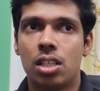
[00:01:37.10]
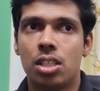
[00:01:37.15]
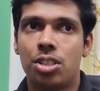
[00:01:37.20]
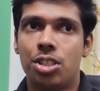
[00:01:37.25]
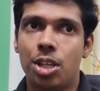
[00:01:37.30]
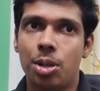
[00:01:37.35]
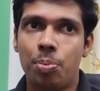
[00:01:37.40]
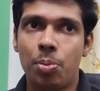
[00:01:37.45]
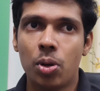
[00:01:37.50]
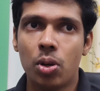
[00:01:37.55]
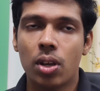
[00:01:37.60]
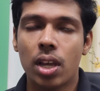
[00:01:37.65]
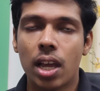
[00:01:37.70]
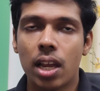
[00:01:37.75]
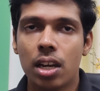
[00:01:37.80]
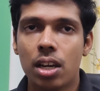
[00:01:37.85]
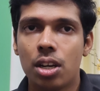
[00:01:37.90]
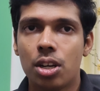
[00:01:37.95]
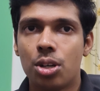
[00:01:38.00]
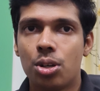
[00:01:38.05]
GPU
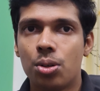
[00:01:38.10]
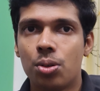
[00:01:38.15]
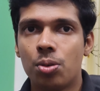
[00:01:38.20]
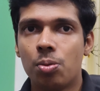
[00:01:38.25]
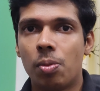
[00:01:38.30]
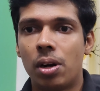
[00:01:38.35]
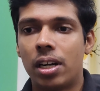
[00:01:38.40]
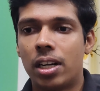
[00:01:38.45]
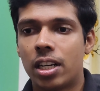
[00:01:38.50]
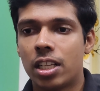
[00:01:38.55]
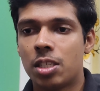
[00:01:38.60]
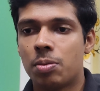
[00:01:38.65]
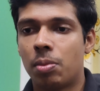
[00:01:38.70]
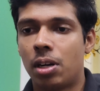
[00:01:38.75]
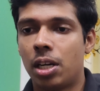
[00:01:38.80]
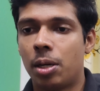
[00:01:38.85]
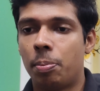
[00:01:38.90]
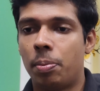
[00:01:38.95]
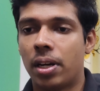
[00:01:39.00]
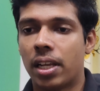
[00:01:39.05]
can do matrix
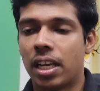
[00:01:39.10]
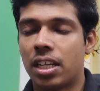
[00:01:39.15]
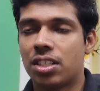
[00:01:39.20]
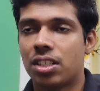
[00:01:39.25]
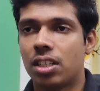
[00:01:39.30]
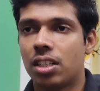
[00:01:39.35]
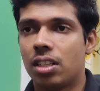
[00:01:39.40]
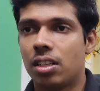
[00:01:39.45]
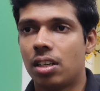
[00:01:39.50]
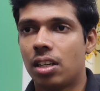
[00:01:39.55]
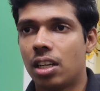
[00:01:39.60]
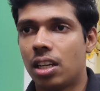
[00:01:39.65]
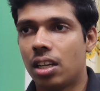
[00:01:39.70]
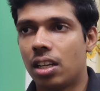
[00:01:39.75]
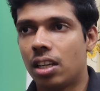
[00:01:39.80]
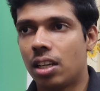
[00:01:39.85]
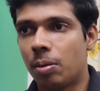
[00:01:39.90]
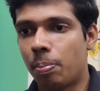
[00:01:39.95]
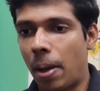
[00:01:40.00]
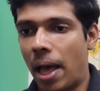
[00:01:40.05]
multiplication
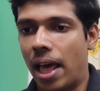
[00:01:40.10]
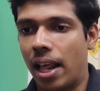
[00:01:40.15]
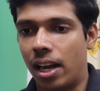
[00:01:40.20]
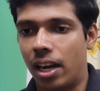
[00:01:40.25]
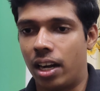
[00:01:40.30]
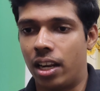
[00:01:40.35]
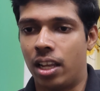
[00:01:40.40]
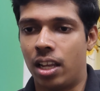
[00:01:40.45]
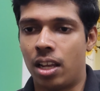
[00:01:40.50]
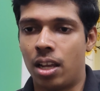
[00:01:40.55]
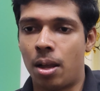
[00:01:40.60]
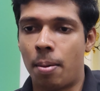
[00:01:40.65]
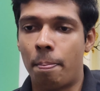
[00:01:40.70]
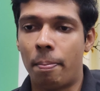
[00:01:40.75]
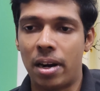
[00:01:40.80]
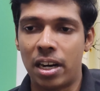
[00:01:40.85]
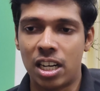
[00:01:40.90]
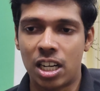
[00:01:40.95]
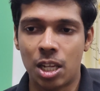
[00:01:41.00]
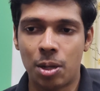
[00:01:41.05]
parallelly,
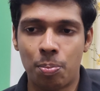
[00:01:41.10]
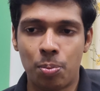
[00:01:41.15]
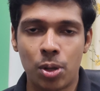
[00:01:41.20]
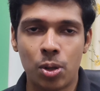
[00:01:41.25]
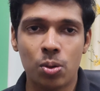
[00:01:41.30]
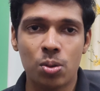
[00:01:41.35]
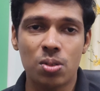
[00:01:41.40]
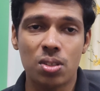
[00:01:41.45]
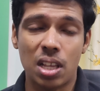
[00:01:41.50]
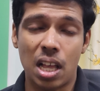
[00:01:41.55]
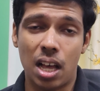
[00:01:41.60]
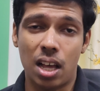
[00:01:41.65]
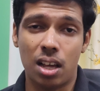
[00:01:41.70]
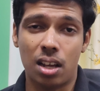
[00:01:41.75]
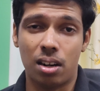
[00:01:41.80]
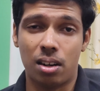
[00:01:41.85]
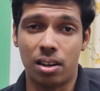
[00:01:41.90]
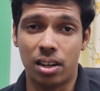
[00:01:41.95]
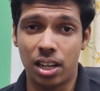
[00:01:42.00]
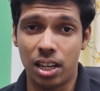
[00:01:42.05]
but TPUs
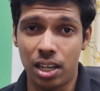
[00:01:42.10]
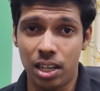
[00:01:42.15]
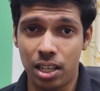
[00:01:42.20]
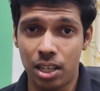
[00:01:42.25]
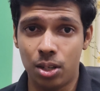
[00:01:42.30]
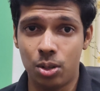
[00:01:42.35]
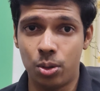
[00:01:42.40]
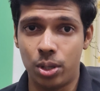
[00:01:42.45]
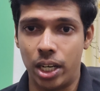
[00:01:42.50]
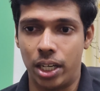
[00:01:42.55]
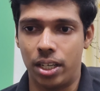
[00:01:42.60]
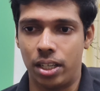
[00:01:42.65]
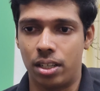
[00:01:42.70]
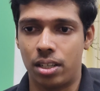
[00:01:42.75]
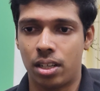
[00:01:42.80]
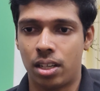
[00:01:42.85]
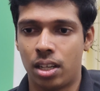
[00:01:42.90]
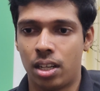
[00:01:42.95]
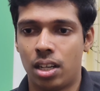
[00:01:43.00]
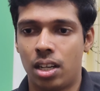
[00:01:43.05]
are really good at
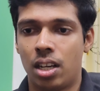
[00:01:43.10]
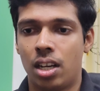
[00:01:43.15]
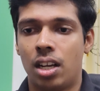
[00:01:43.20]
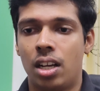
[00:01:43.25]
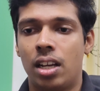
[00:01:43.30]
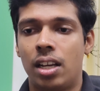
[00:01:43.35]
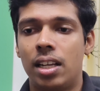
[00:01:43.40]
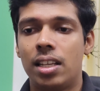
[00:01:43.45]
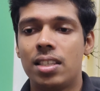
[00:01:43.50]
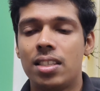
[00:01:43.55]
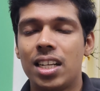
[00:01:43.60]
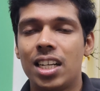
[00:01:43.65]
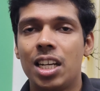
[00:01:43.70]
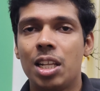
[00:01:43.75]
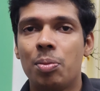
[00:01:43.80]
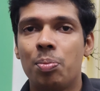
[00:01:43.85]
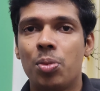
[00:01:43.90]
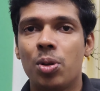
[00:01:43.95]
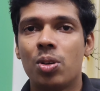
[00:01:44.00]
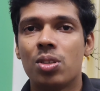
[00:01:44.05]
it. Inside
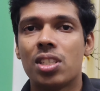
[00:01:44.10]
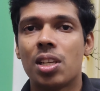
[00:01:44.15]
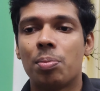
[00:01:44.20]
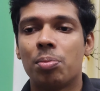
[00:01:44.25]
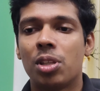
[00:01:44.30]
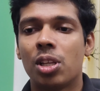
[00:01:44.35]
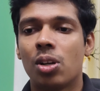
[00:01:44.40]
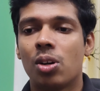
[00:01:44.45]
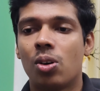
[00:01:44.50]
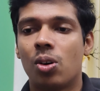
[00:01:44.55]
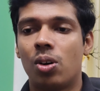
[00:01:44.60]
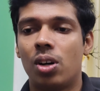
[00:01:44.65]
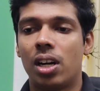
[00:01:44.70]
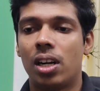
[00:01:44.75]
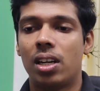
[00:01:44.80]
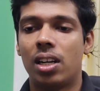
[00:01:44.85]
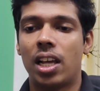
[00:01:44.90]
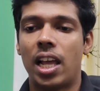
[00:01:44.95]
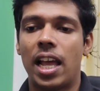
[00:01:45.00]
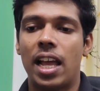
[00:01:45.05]
TPU is something called
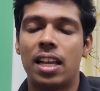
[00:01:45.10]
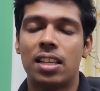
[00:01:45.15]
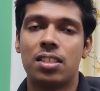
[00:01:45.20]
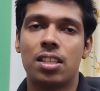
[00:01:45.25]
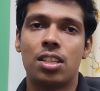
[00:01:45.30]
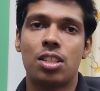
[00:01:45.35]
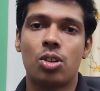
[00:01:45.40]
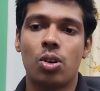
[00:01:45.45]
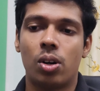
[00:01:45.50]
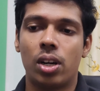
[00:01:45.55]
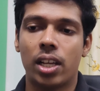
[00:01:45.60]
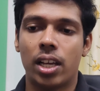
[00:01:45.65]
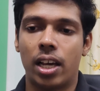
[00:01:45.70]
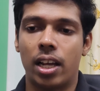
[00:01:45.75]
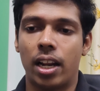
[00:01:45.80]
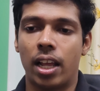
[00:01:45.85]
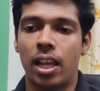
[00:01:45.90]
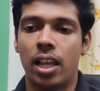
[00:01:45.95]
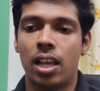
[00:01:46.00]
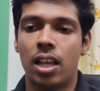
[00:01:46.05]
a systolic
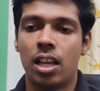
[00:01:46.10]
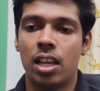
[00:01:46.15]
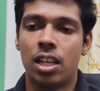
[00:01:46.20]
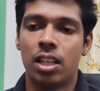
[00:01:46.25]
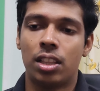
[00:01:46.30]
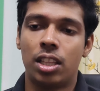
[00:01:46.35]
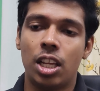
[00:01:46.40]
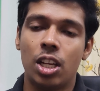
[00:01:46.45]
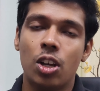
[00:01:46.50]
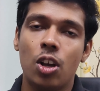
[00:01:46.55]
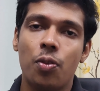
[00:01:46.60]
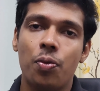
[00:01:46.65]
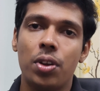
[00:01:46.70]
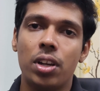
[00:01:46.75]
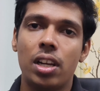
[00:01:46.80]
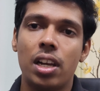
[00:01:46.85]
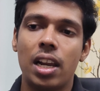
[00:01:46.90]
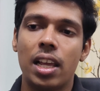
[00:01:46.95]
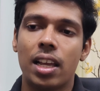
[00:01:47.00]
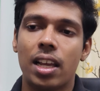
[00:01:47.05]
array. Think of
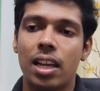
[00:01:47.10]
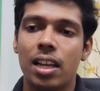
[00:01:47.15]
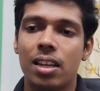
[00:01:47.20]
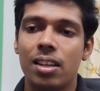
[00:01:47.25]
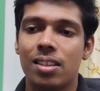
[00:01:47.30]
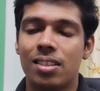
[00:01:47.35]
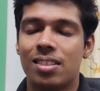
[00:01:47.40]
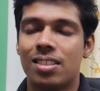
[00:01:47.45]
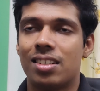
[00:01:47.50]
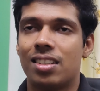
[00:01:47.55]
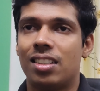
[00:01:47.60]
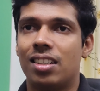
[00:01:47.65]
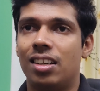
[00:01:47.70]
it like an